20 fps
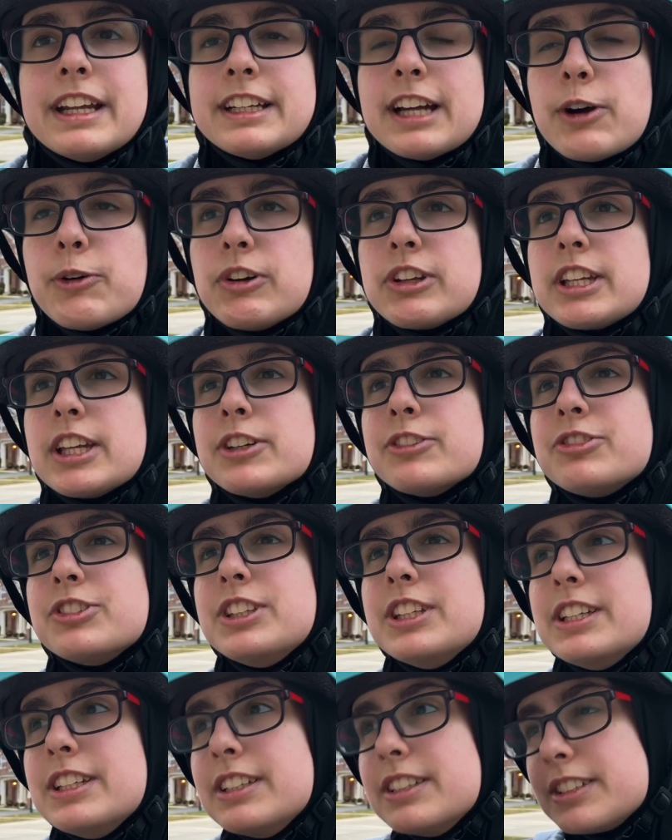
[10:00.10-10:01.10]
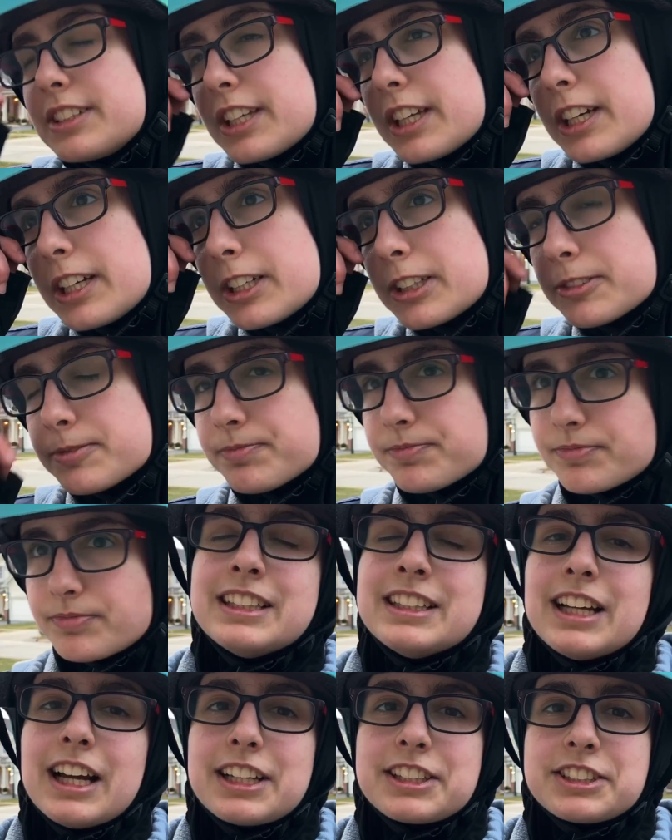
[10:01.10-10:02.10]
I would give these
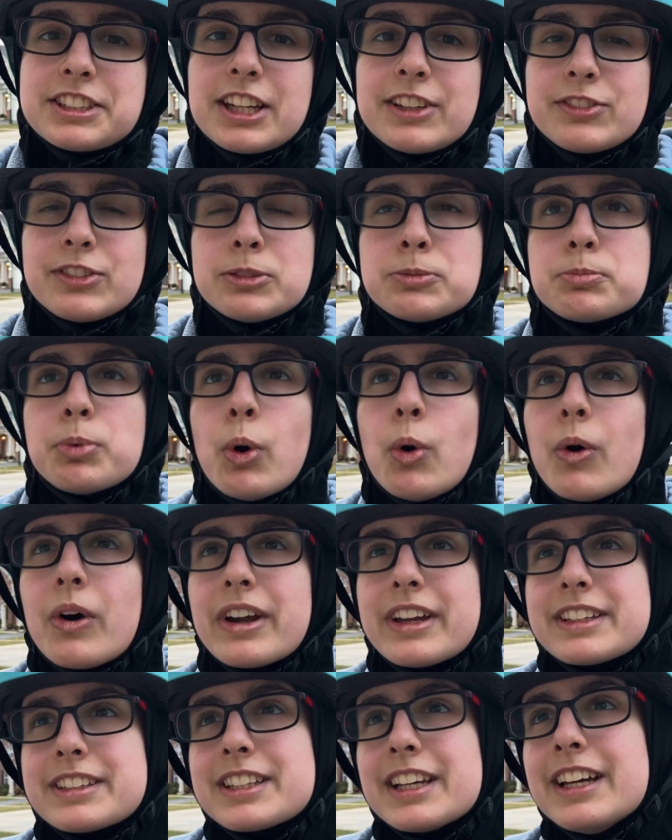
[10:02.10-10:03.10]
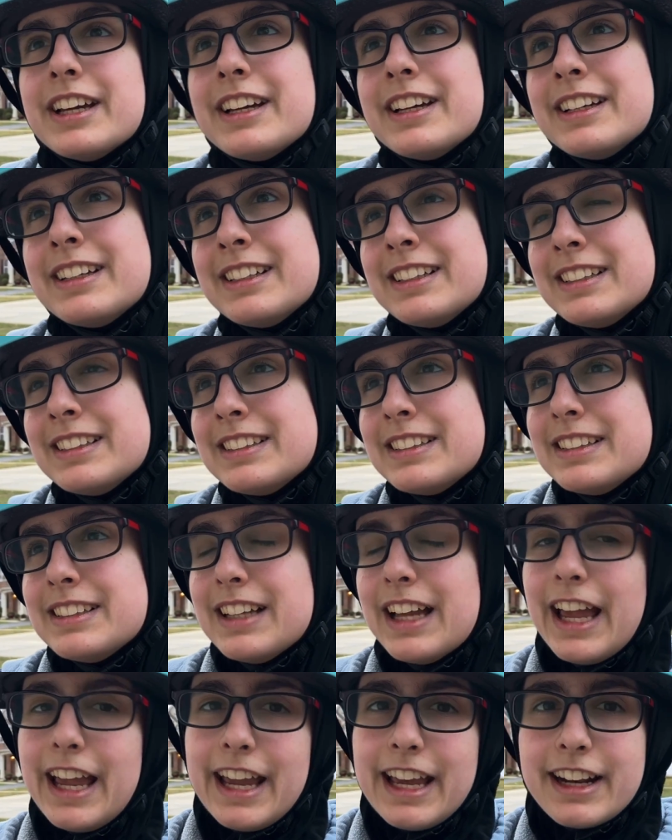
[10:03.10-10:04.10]
a
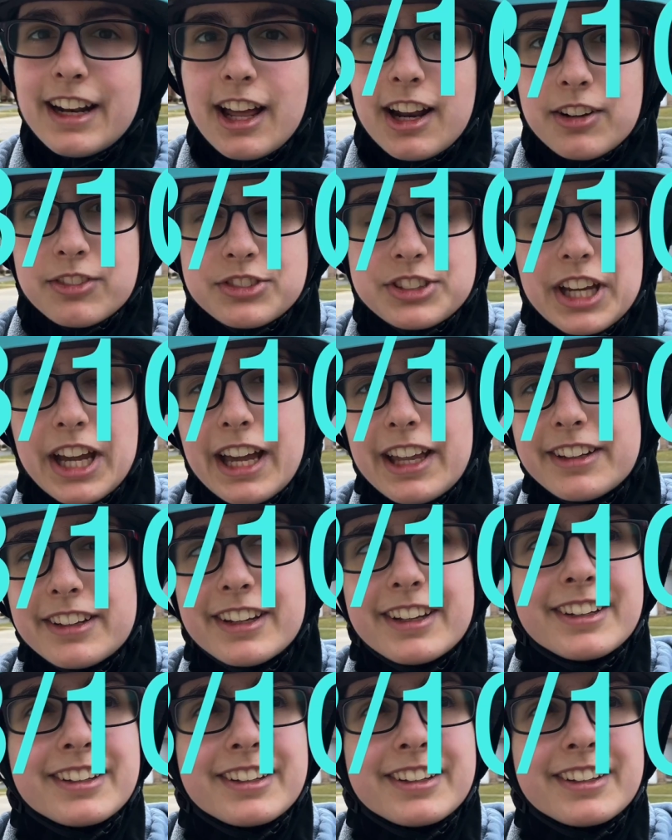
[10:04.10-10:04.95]
7.8 out of 10.